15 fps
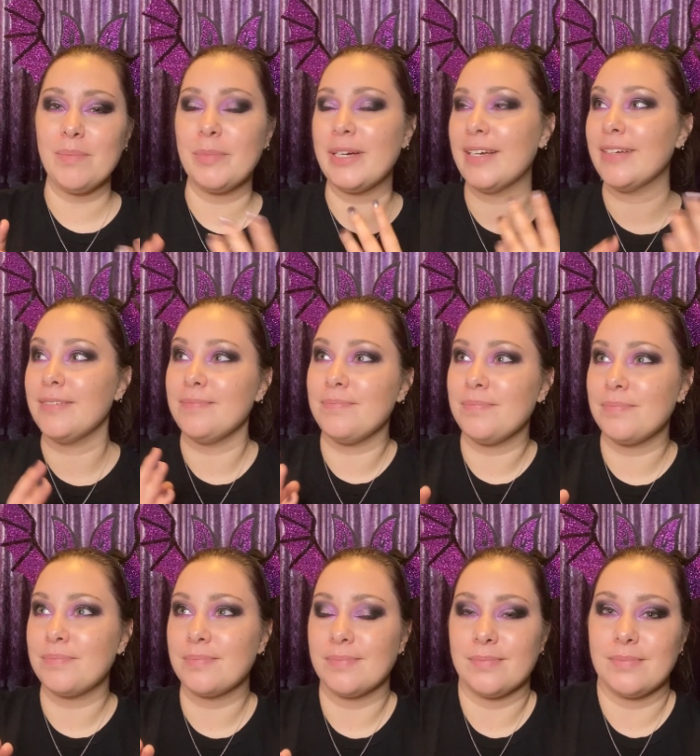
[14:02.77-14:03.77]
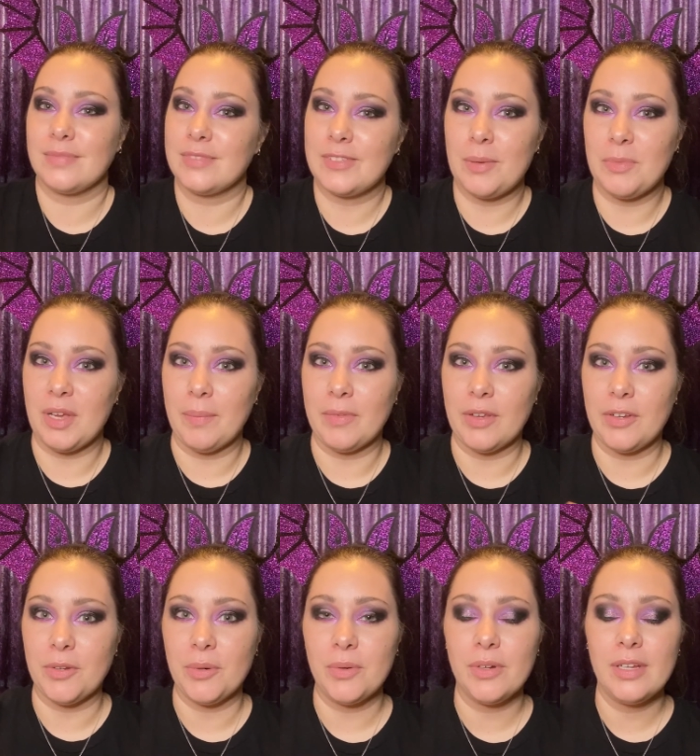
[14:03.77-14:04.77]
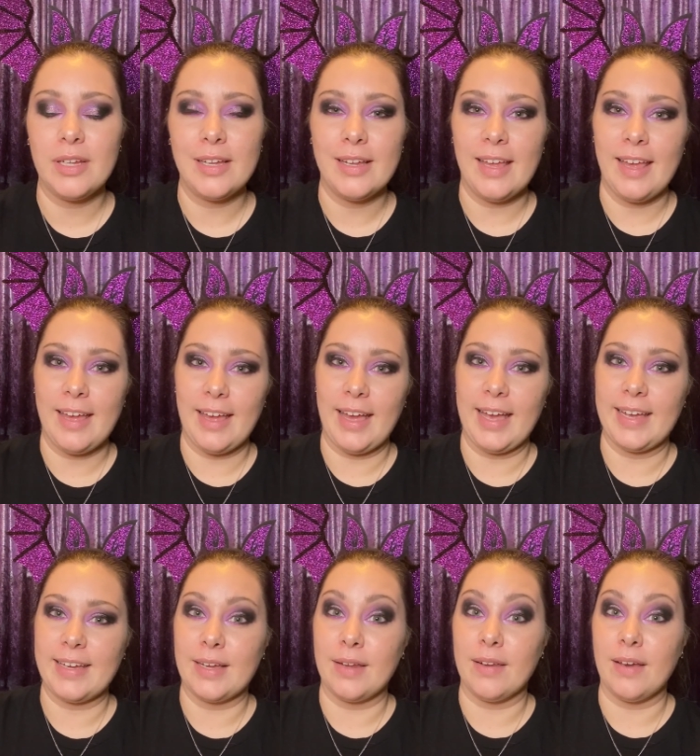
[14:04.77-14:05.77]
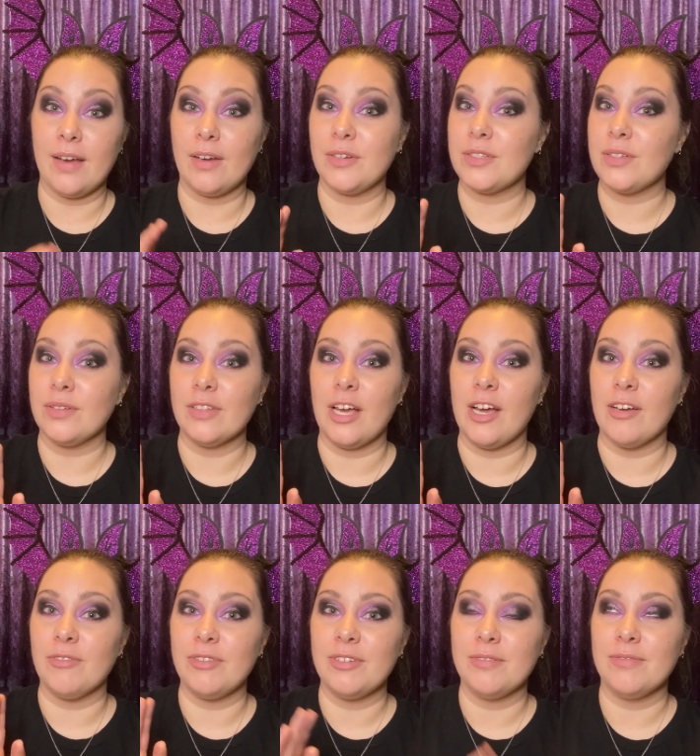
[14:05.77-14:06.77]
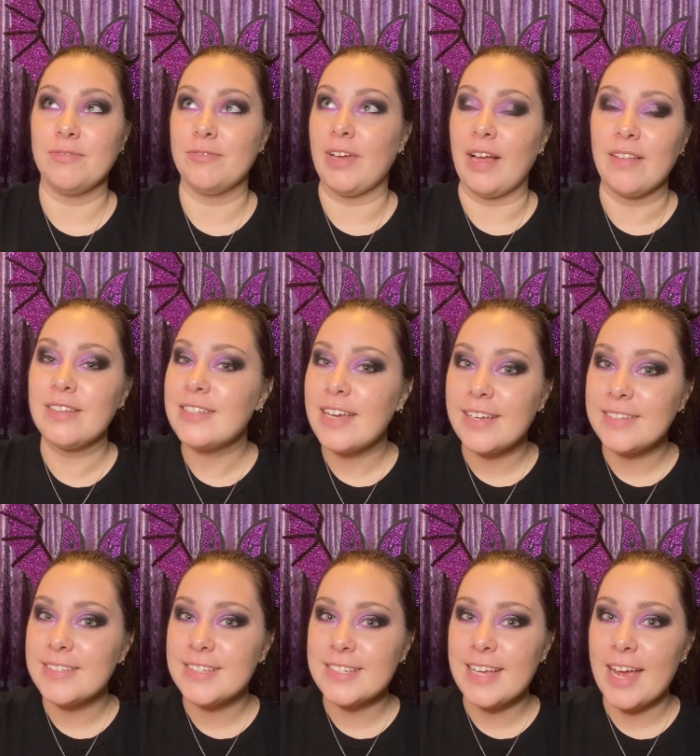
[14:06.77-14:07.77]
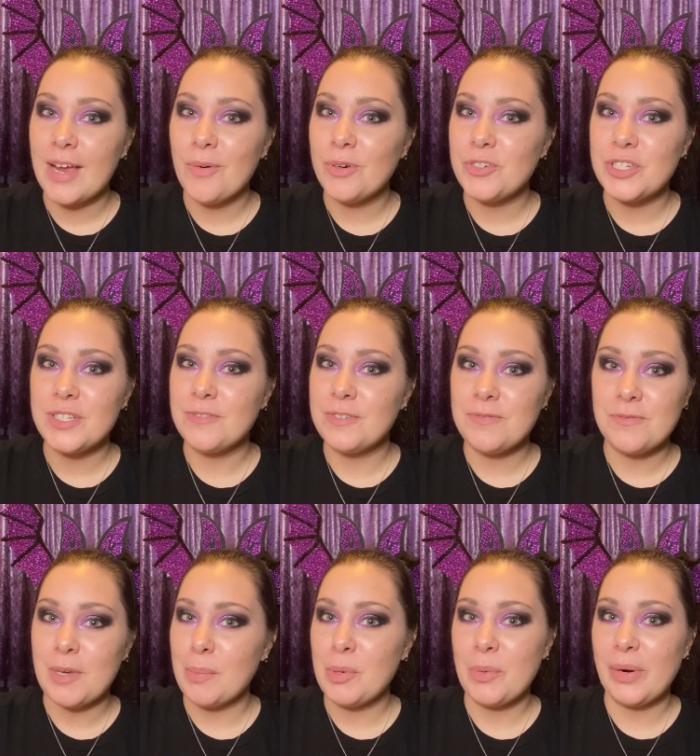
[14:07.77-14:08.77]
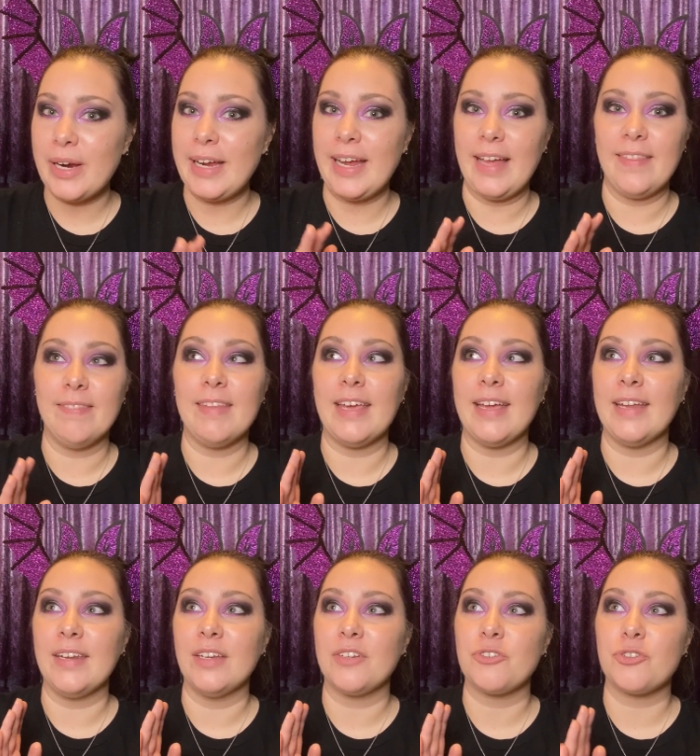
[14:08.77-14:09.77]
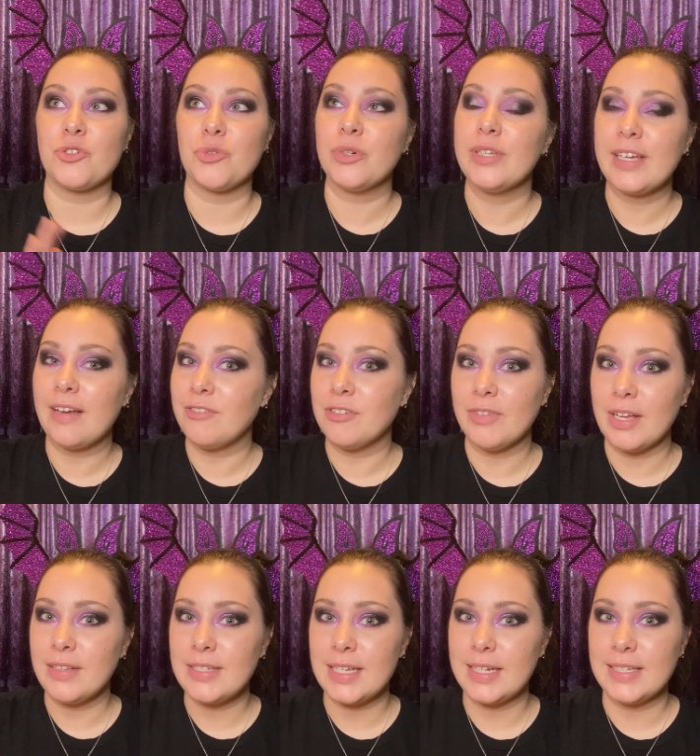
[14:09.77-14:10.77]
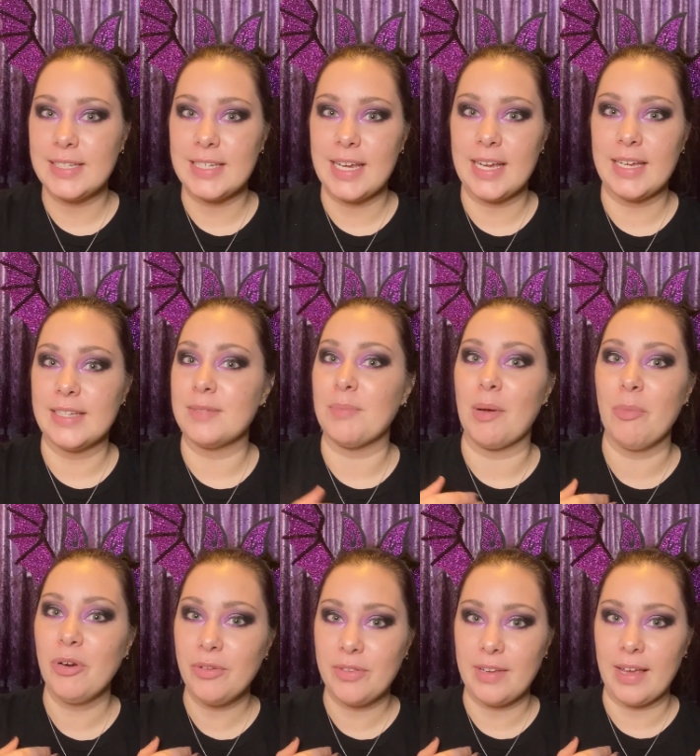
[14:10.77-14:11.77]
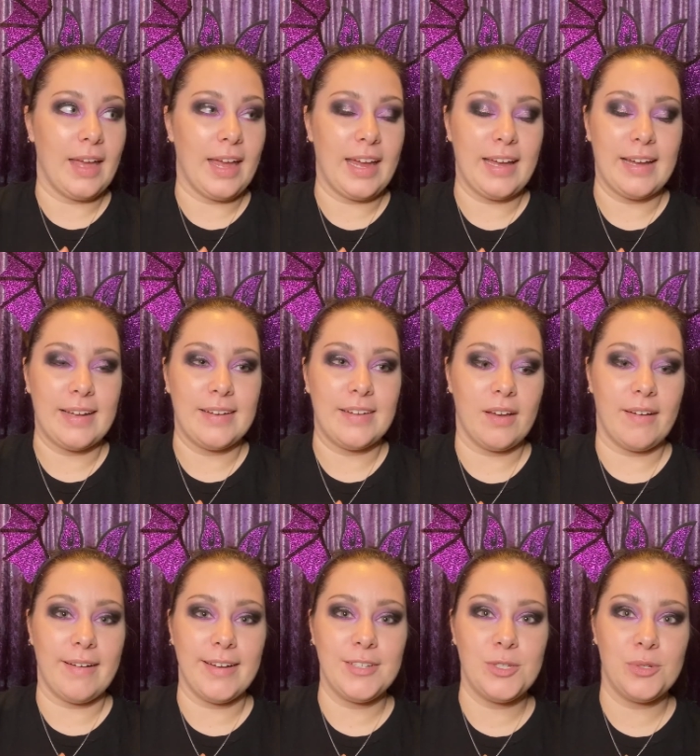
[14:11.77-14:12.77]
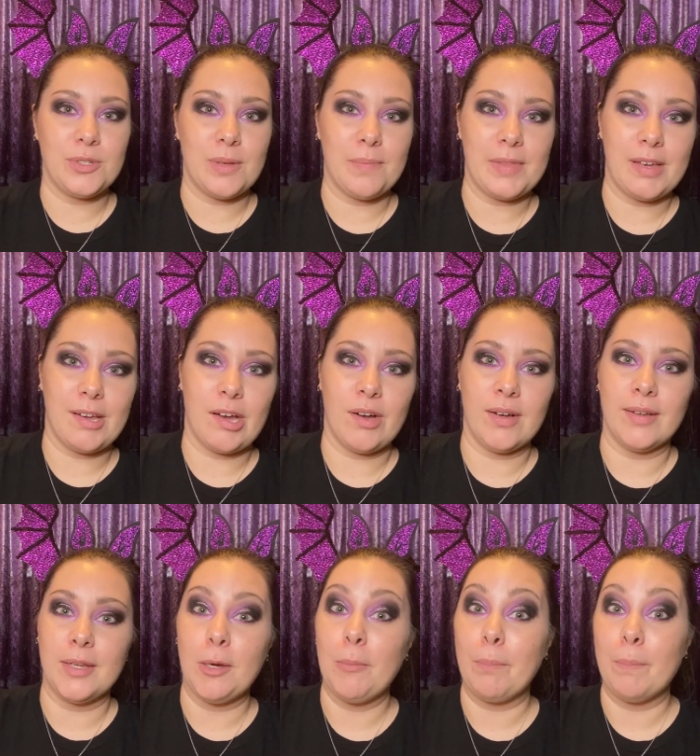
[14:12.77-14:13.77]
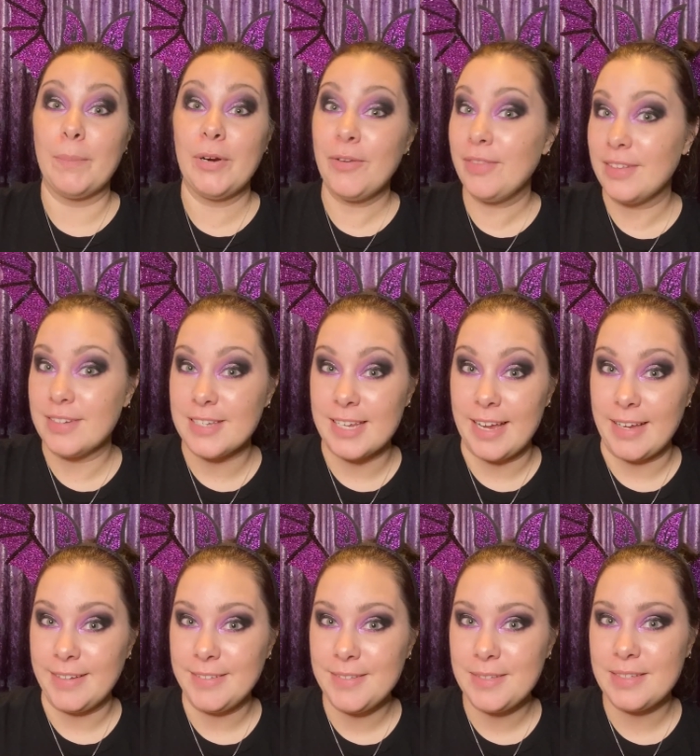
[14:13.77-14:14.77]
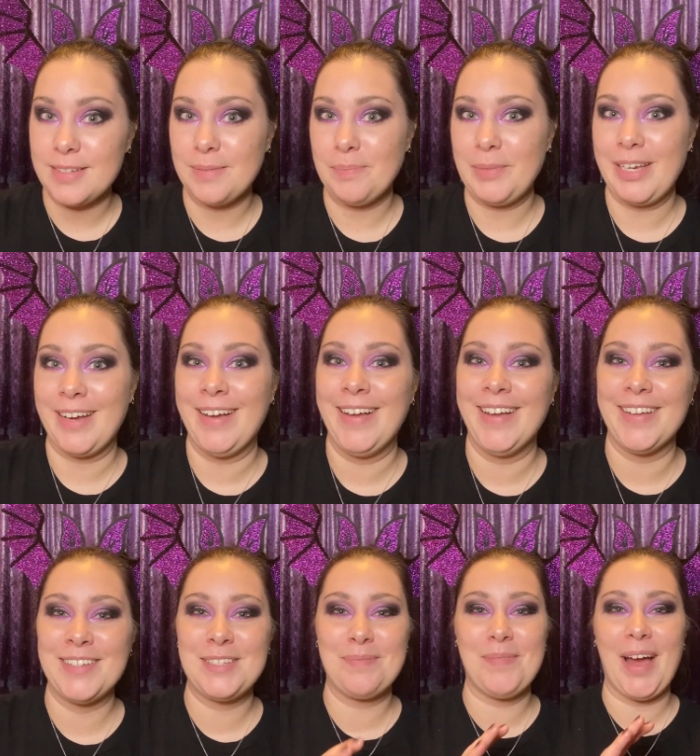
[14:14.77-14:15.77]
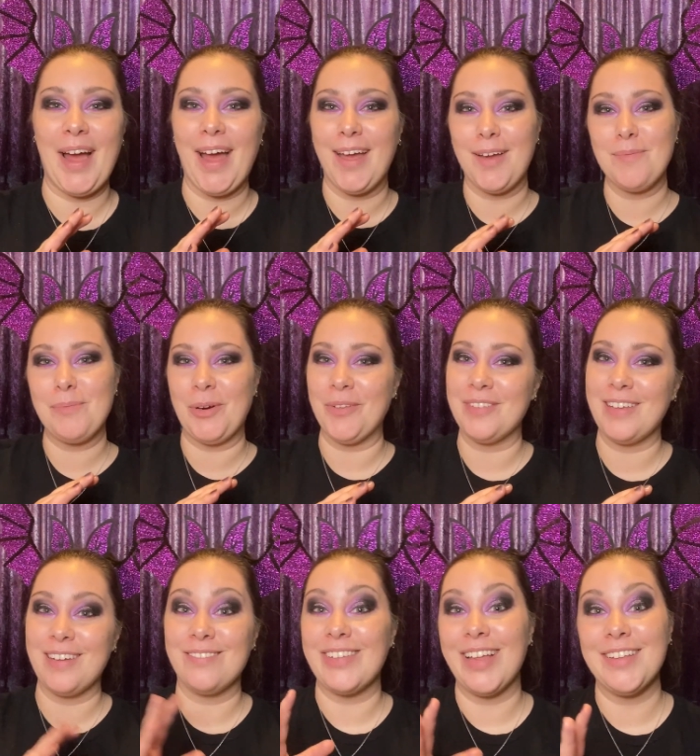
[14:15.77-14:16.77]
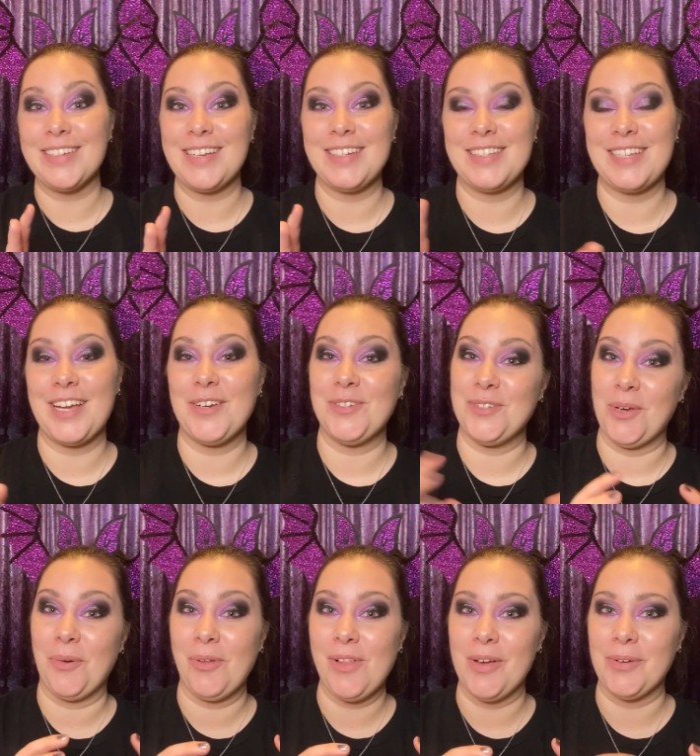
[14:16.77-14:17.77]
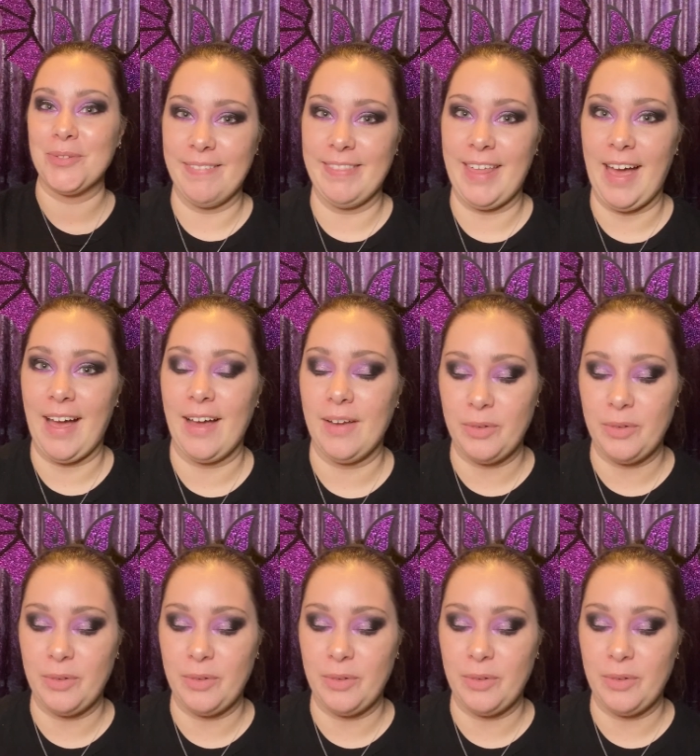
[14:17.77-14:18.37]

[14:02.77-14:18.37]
but sometimes I do. And I also love Valentine's Day, which is in February, and then shortly after Valentine's Day is my birthday, and I do something called Birthentines because my birthday and Valentine's Day are so close that